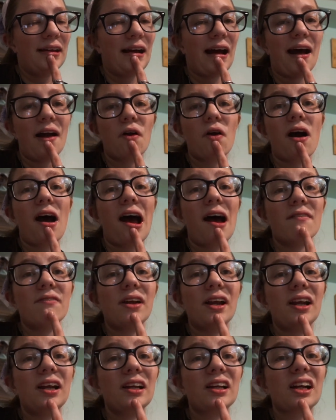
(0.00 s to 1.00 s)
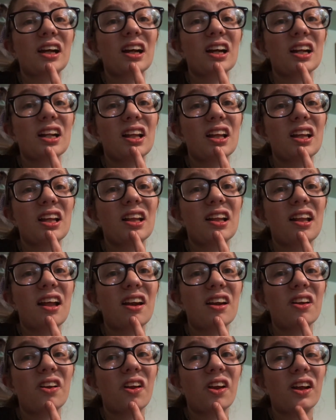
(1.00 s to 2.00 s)
I don't have any skirts that
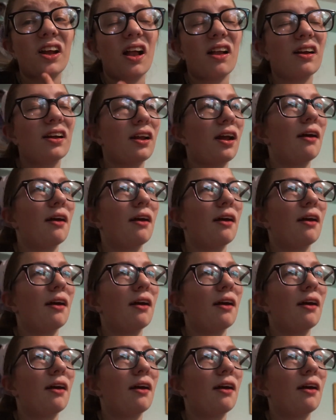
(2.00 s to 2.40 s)
are those colors.